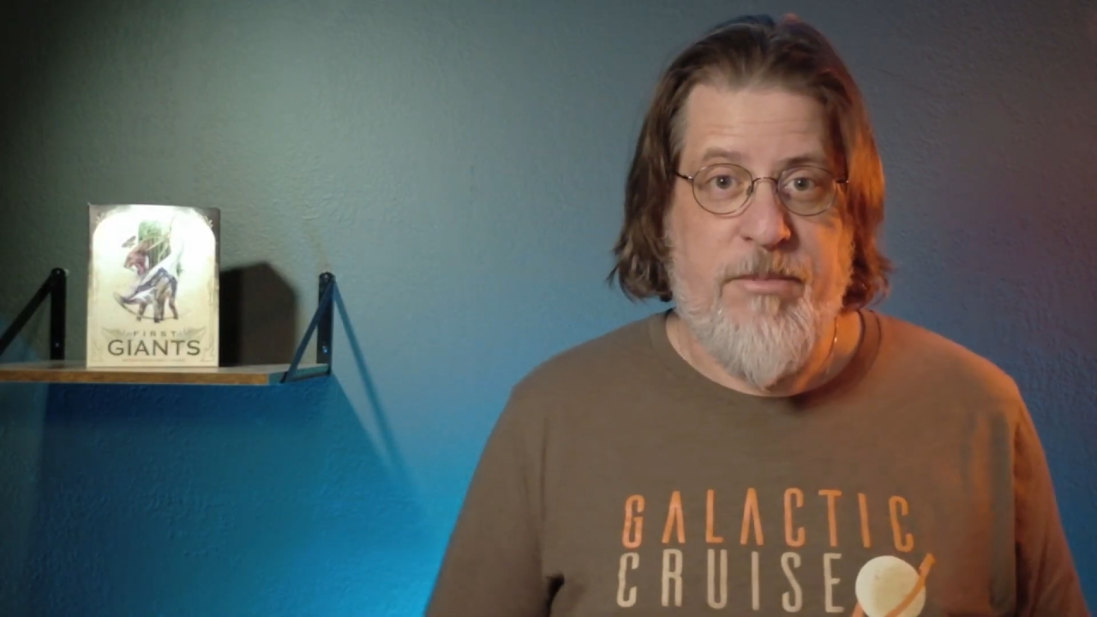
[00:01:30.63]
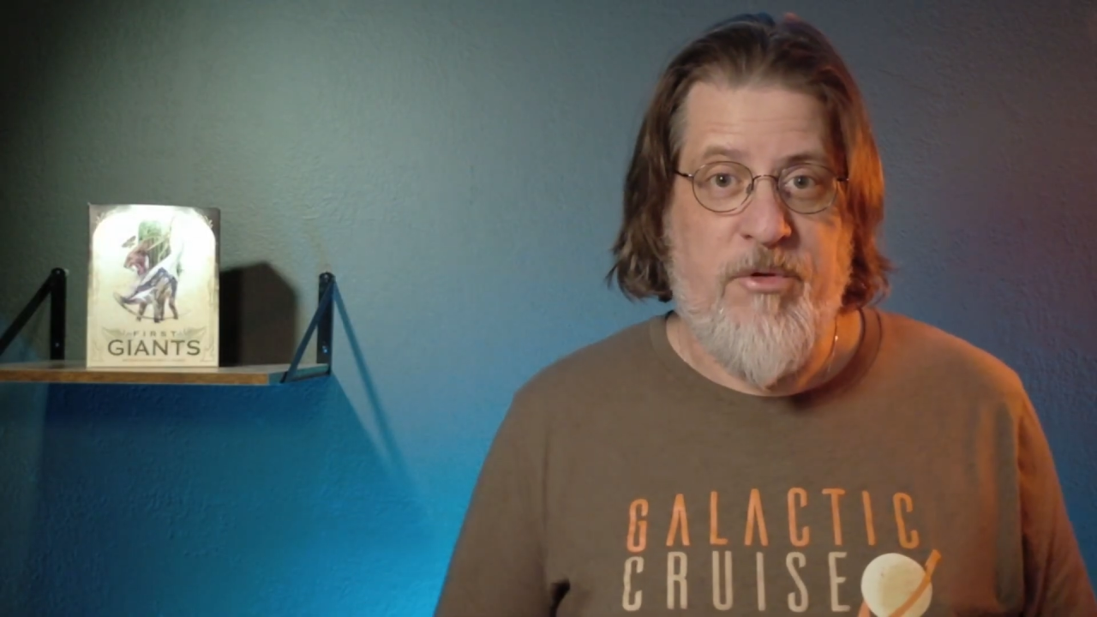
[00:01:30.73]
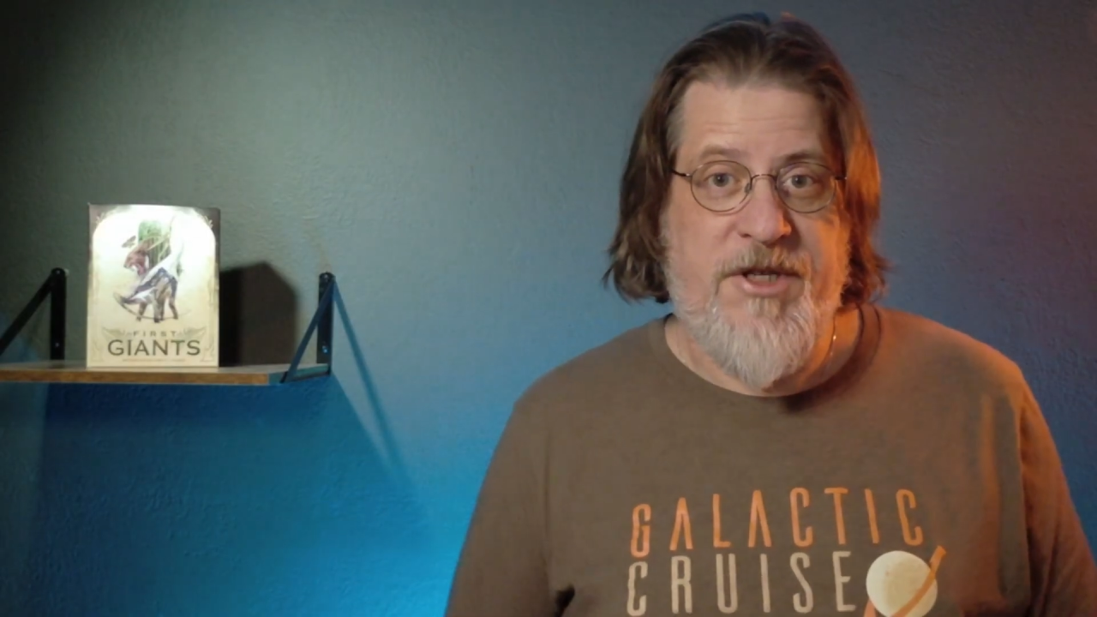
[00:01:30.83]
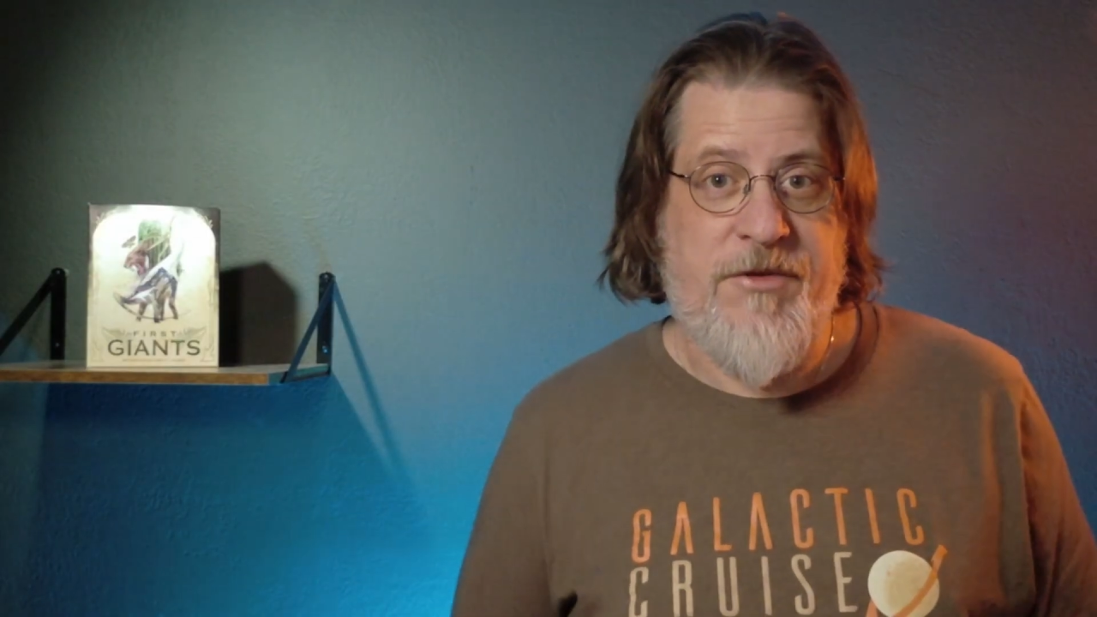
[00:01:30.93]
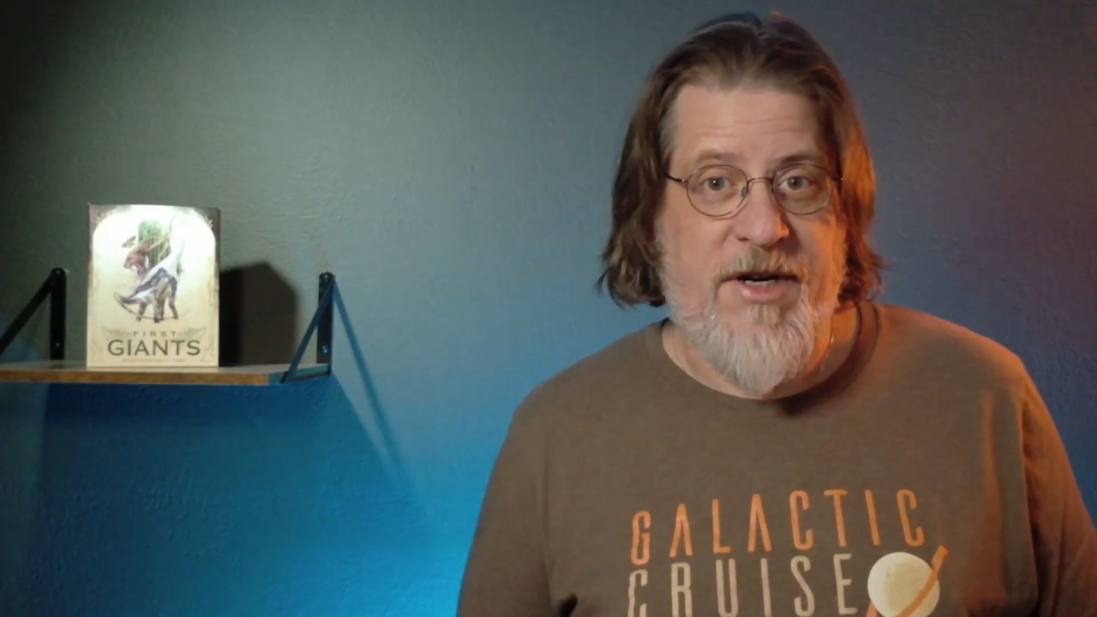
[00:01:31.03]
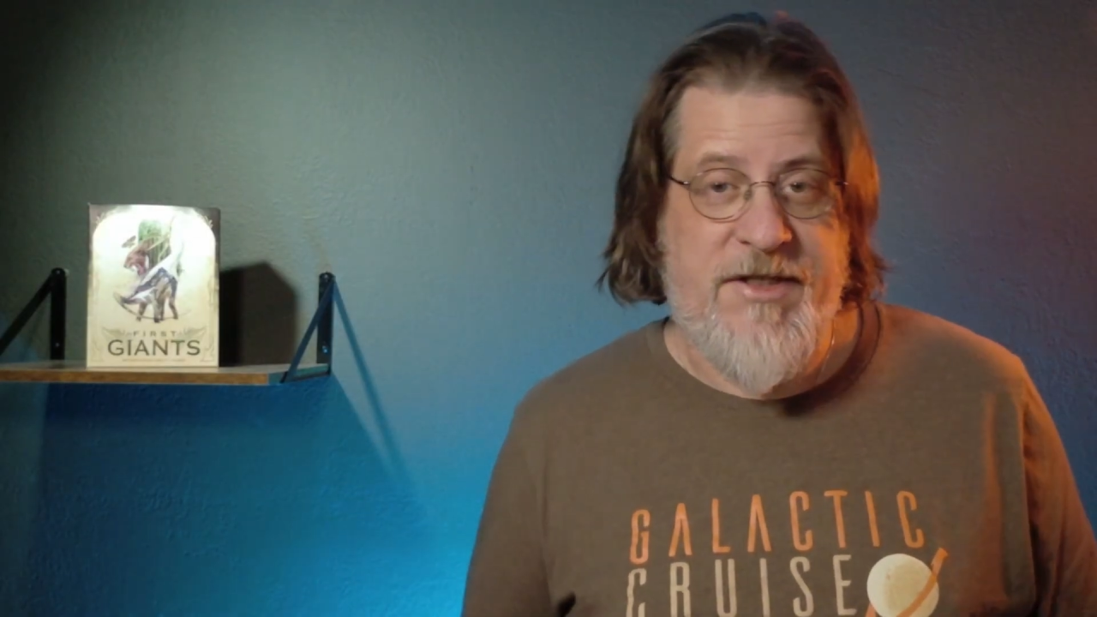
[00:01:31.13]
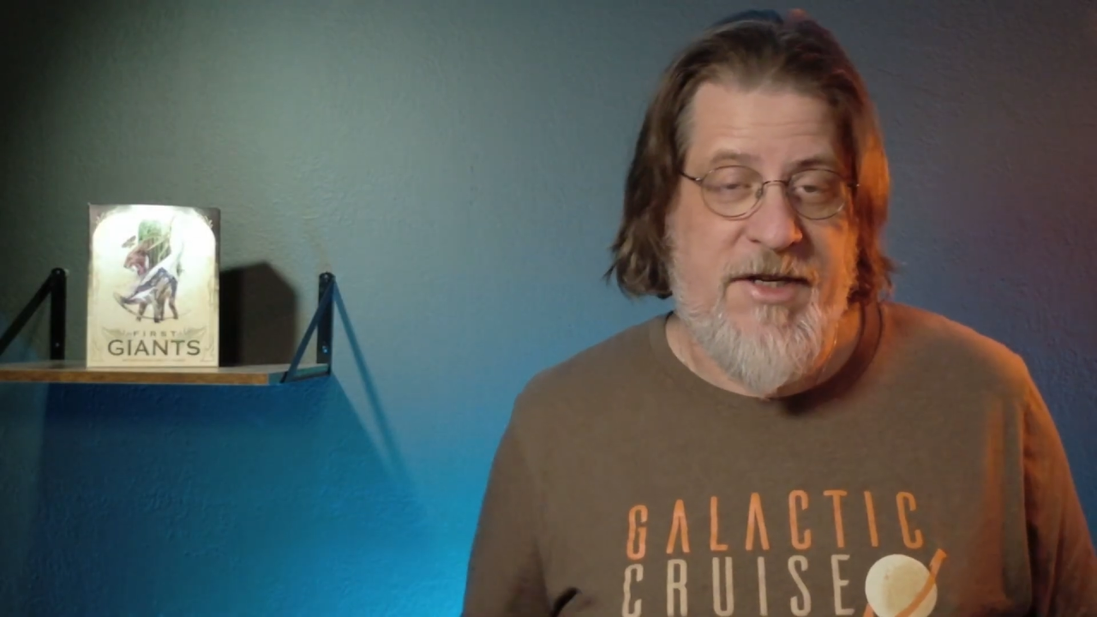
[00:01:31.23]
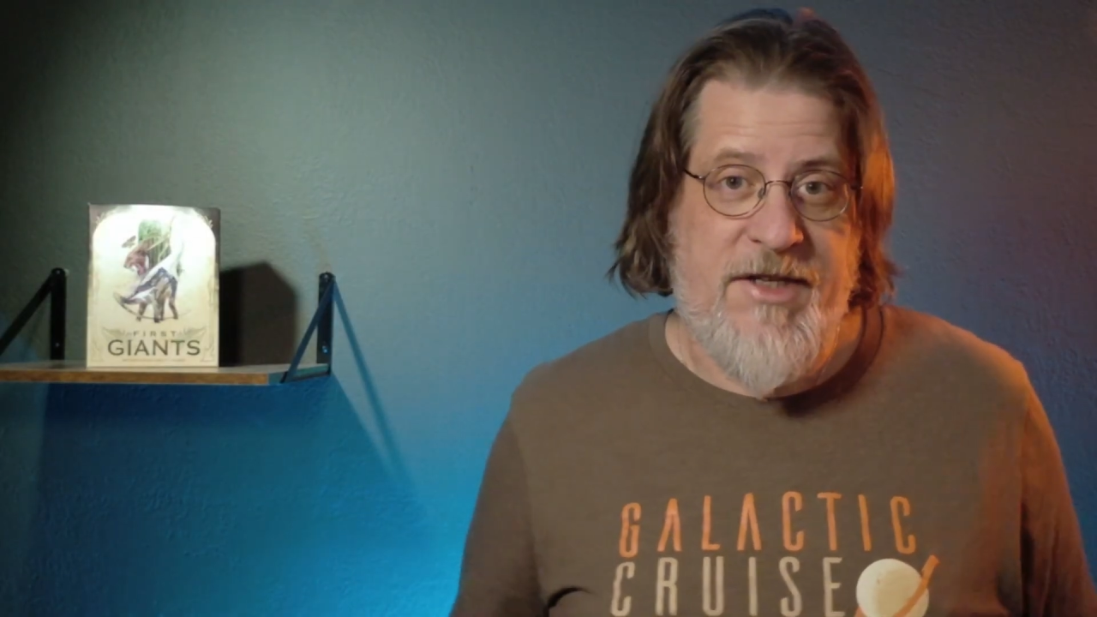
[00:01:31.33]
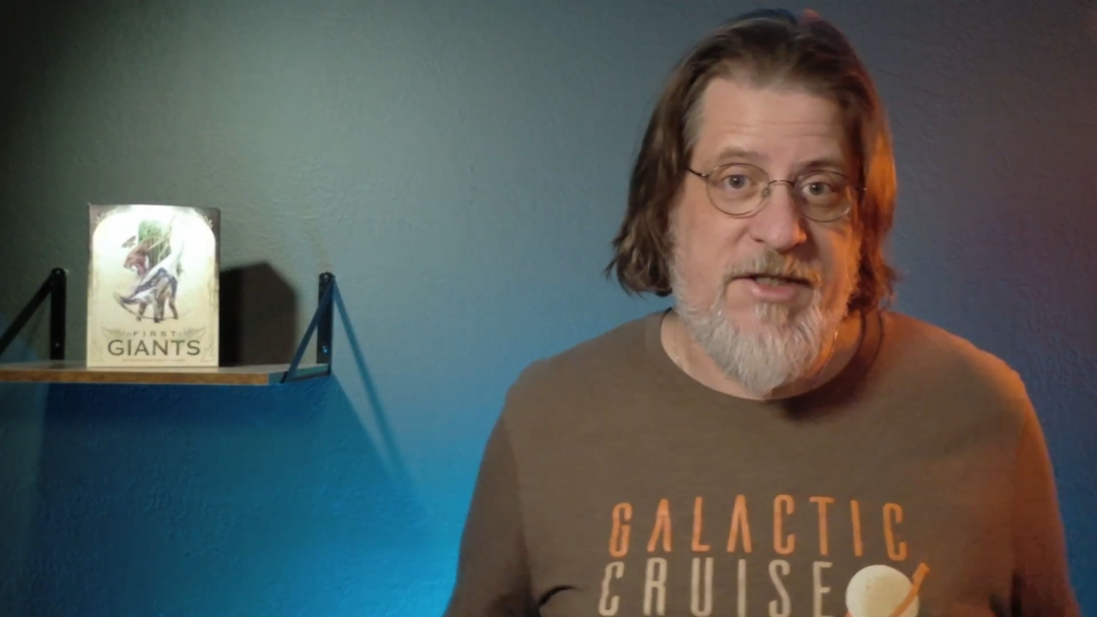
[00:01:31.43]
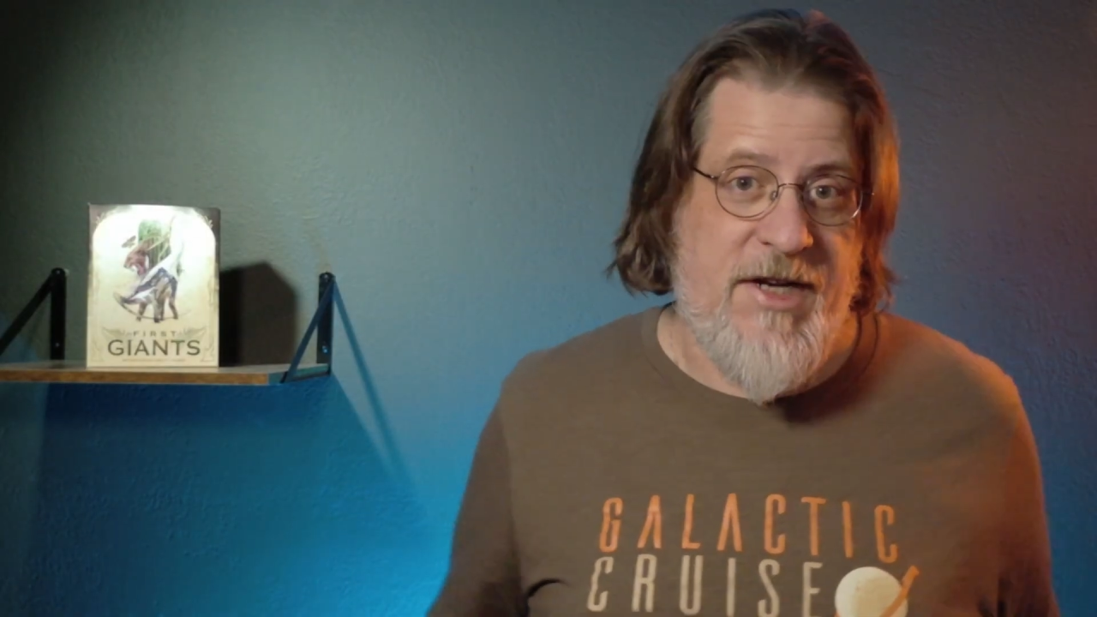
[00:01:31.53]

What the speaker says: points race against